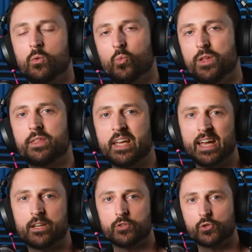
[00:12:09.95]
with the
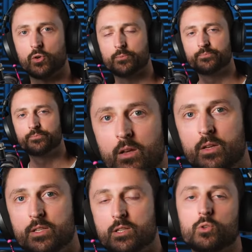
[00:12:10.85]
gain control.
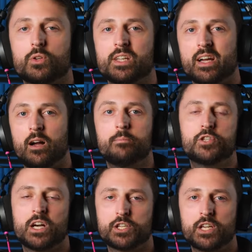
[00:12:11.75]
So it looks like I'm
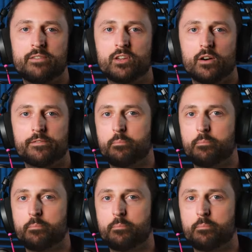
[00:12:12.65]
just shaving off the